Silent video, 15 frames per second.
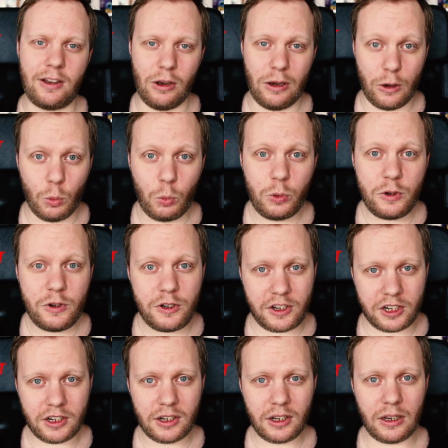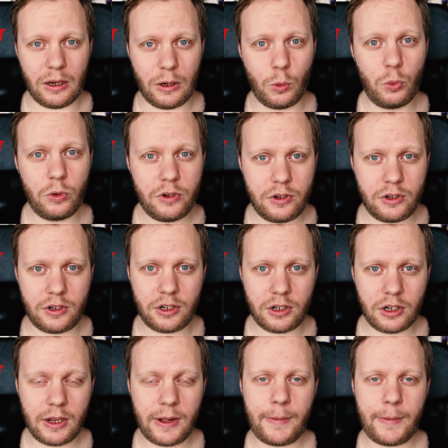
loot, loot,